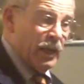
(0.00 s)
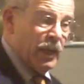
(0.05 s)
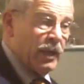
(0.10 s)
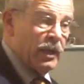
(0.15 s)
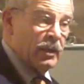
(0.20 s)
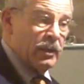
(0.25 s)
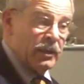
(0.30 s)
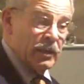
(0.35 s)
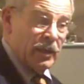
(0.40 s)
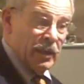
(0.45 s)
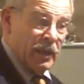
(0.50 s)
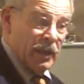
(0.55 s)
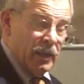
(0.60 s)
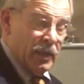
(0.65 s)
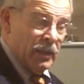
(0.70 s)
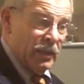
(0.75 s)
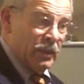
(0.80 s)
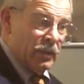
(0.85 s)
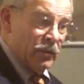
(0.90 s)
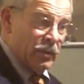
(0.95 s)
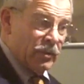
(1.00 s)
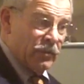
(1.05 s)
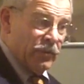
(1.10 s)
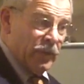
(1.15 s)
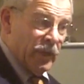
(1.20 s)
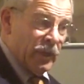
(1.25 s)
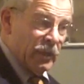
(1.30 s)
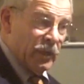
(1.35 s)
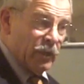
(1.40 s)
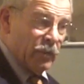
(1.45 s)
and there was
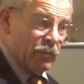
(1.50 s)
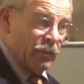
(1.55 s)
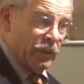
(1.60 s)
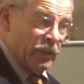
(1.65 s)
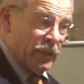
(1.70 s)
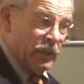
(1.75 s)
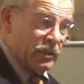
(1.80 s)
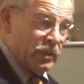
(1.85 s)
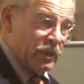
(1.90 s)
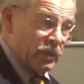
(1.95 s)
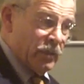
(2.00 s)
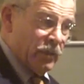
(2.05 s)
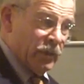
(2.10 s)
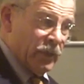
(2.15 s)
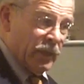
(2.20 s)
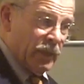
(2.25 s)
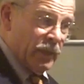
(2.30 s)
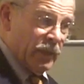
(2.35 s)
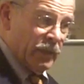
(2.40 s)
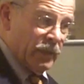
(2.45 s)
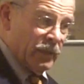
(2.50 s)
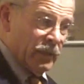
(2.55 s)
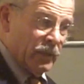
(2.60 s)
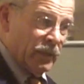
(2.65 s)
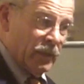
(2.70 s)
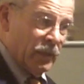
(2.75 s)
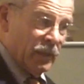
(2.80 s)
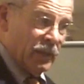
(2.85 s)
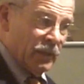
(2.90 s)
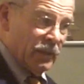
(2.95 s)
very little religion going on
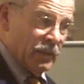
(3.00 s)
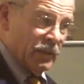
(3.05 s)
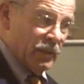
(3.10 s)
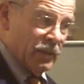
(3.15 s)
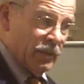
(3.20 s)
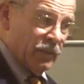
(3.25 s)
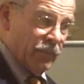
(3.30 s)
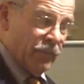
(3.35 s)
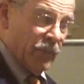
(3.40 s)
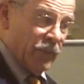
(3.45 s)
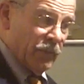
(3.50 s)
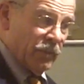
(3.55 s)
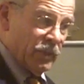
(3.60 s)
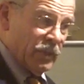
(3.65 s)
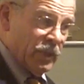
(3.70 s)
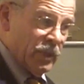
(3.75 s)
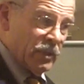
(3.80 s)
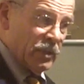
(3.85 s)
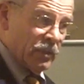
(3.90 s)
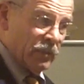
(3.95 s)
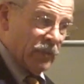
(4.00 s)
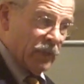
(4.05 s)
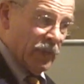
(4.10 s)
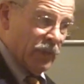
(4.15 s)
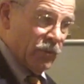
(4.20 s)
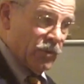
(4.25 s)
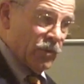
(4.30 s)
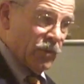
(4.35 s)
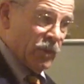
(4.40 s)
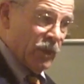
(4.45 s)
in uh, Rhodesia when
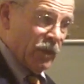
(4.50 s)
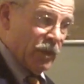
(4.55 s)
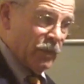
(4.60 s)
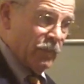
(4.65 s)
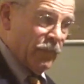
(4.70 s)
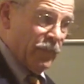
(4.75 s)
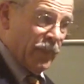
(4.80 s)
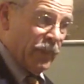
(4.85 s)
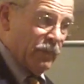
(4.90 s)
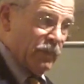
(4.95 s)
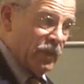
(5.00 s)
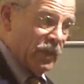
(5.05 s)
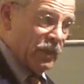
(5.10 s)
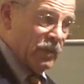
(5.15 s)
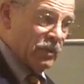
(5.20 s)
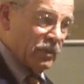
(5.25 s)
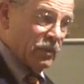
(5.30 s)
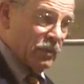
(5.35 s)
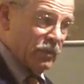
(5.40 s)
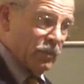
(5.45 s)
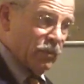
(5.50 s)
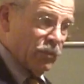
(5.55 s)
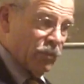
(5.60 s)
I was there because